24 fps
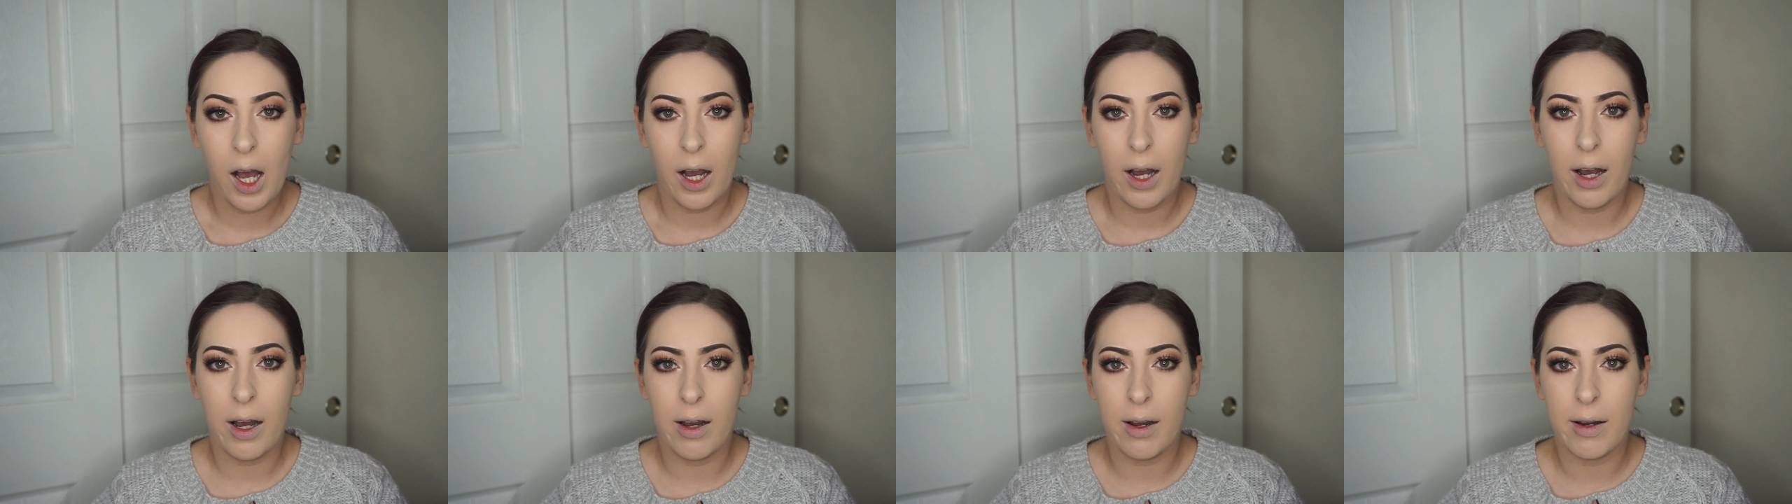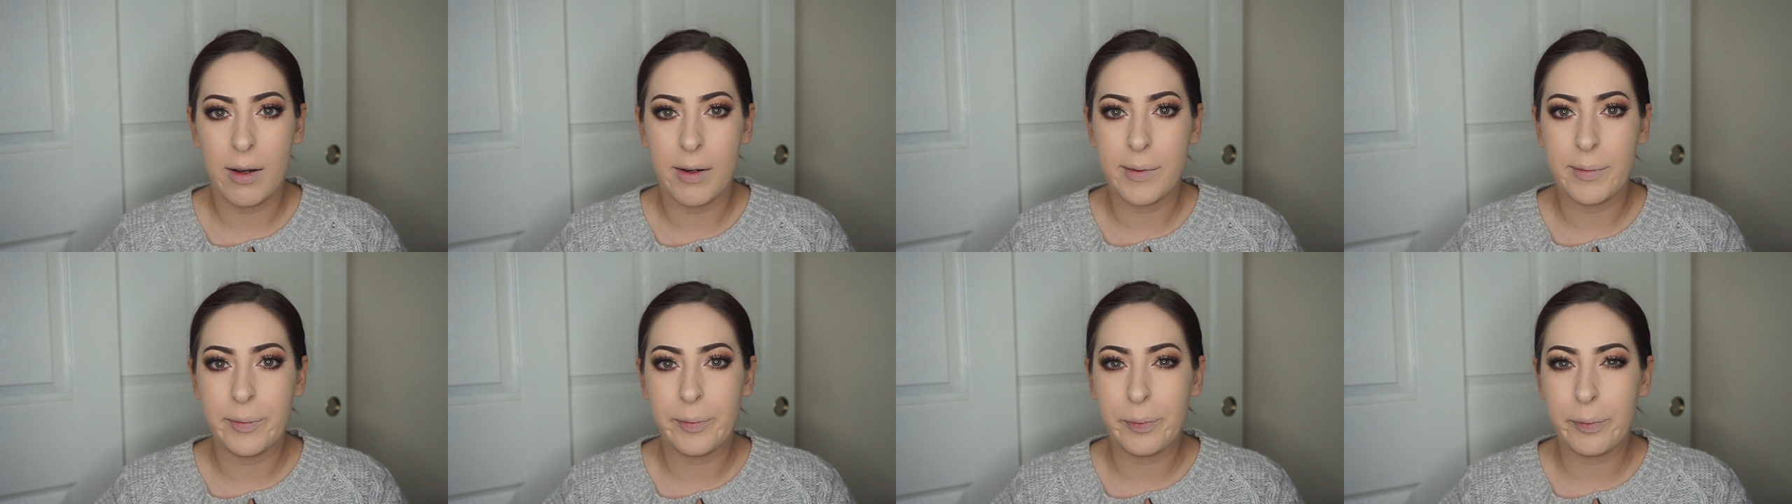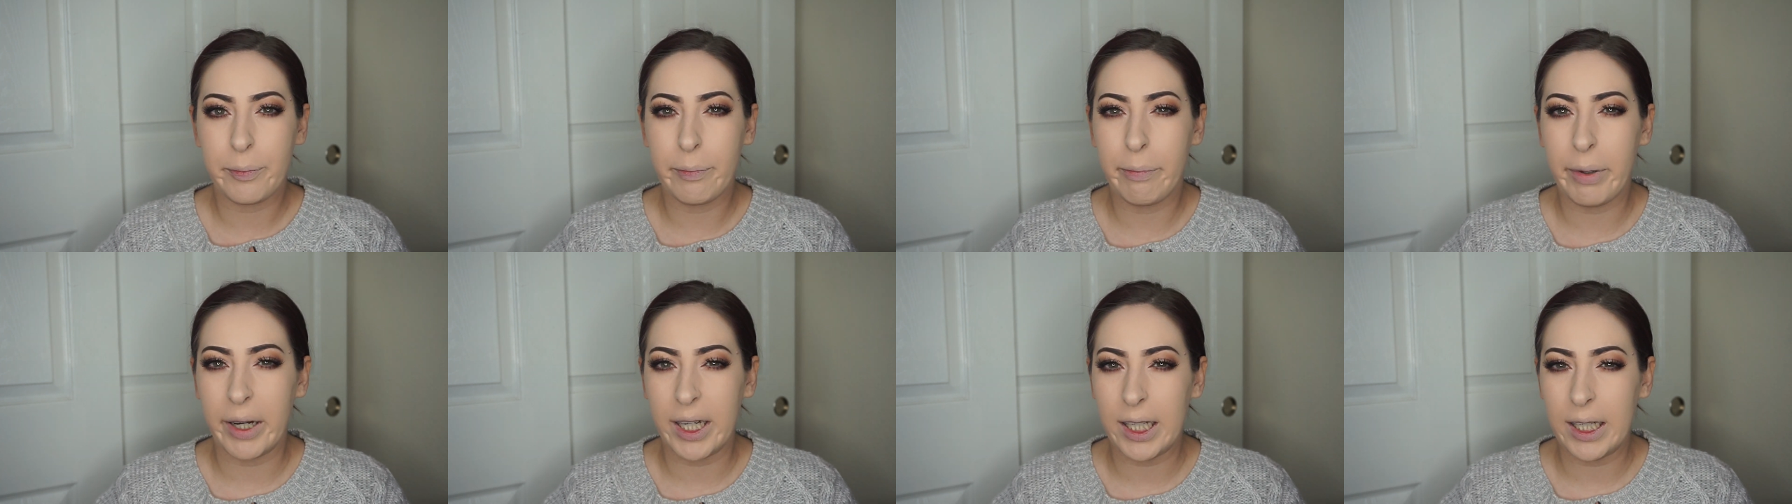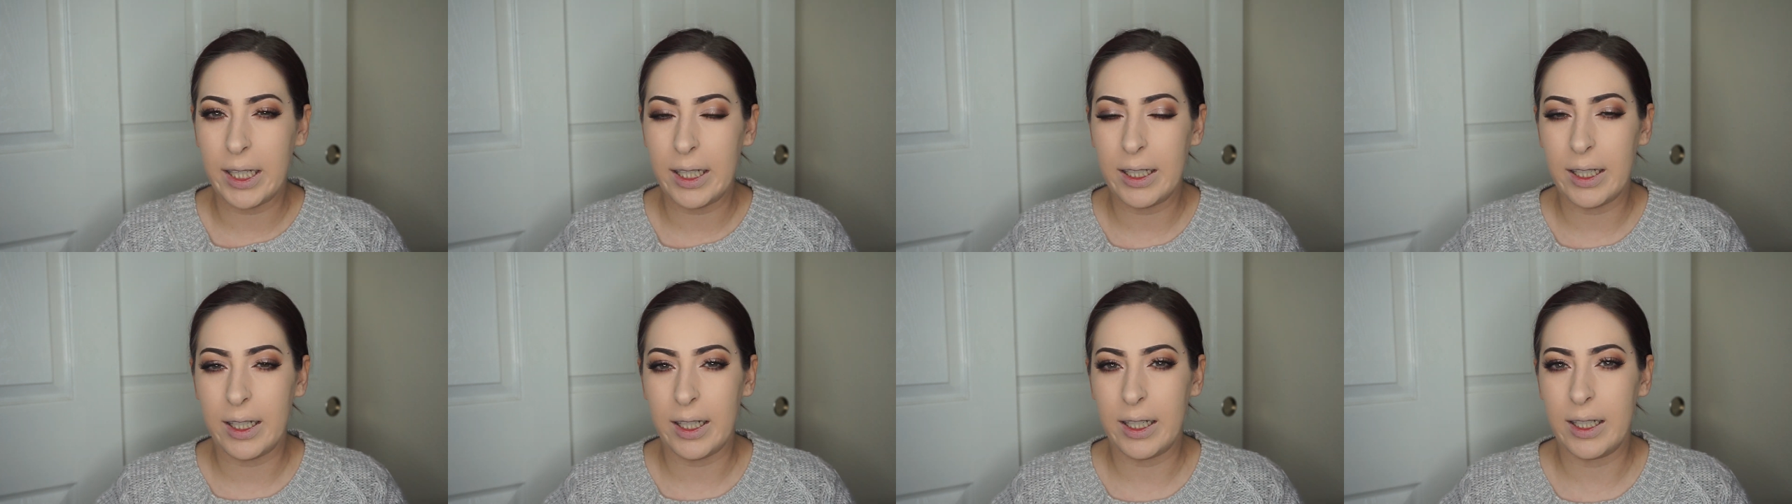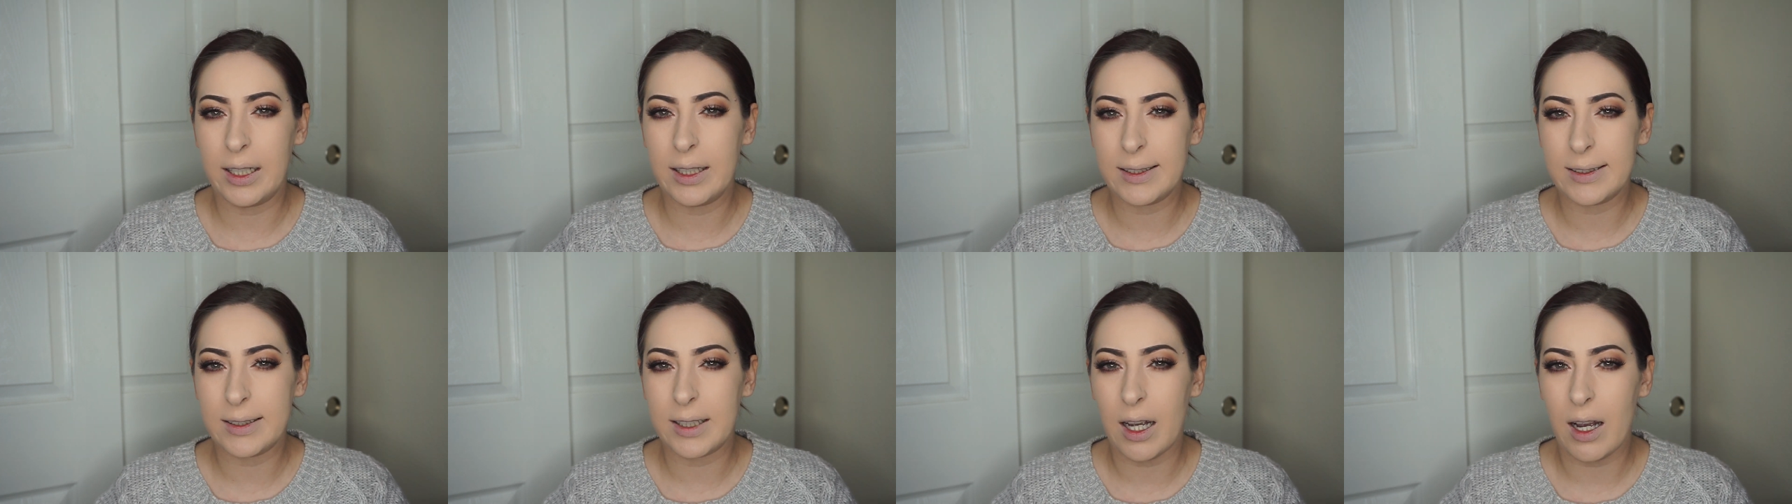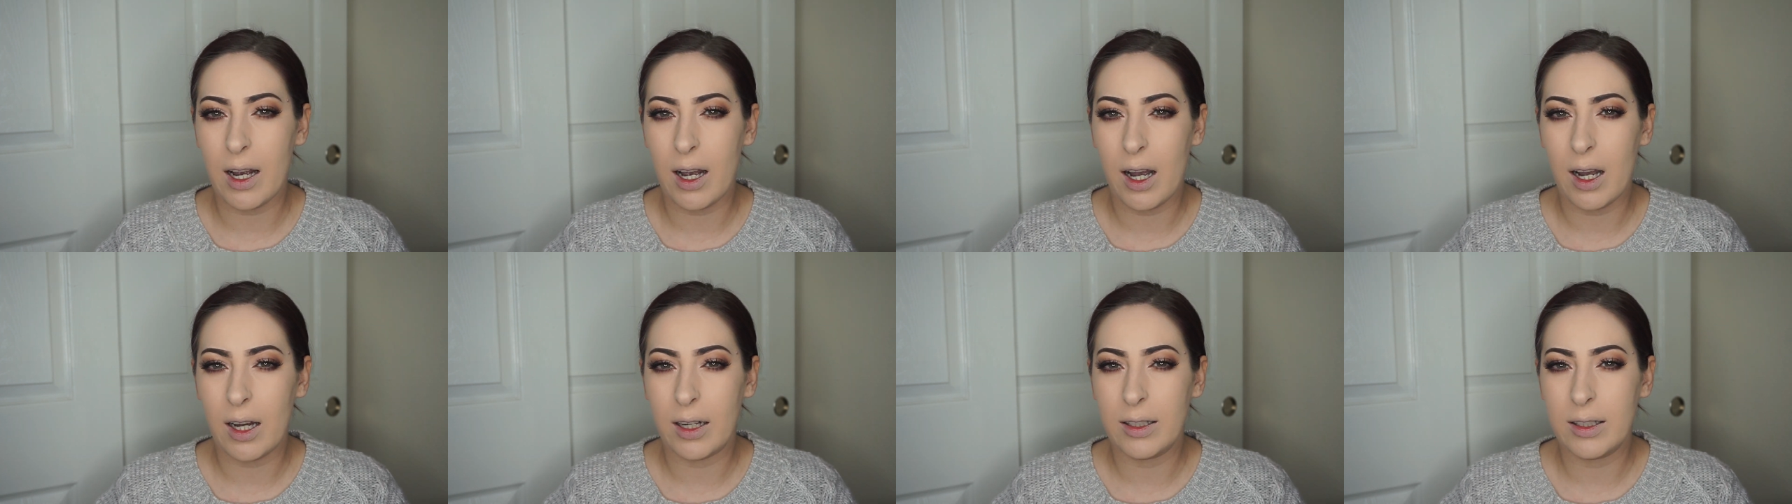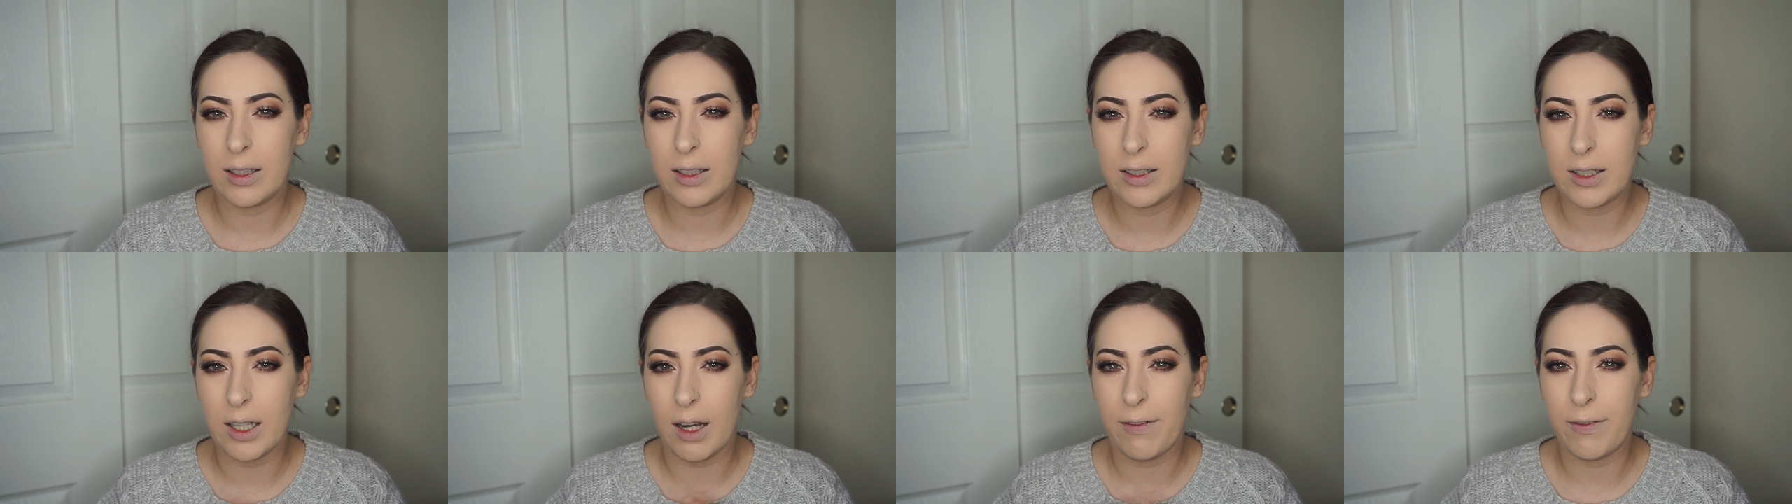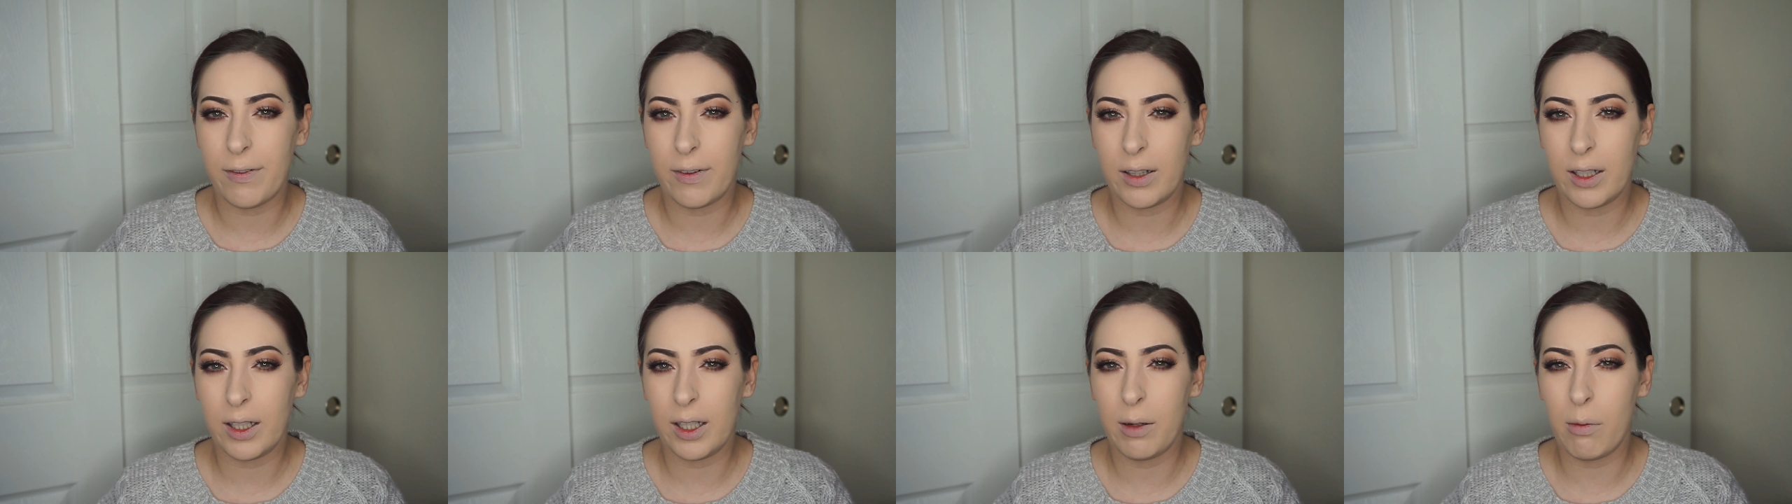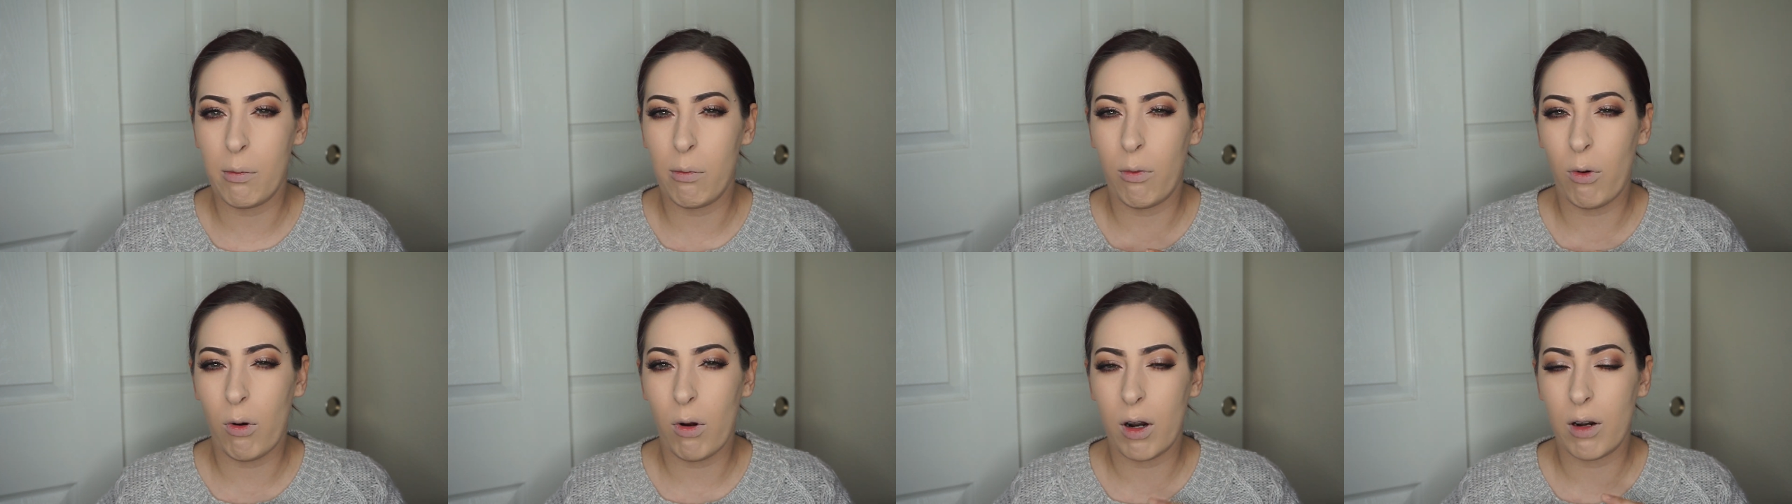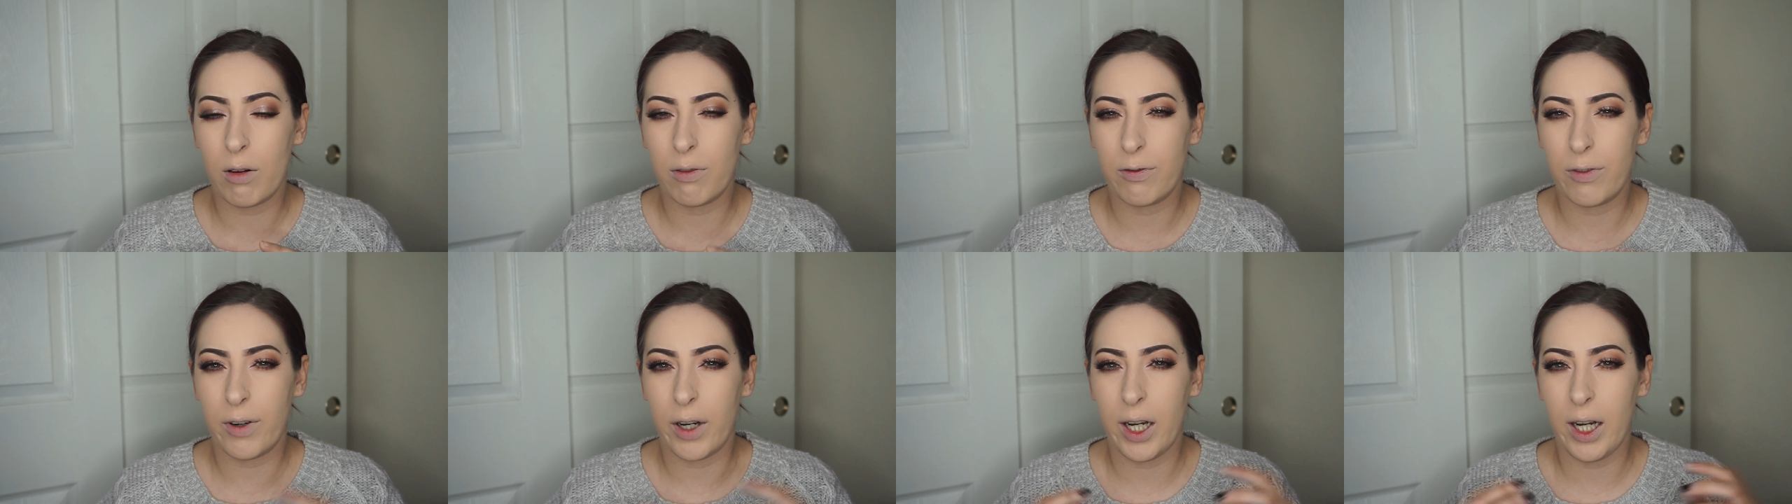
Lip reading: but it is definitely more of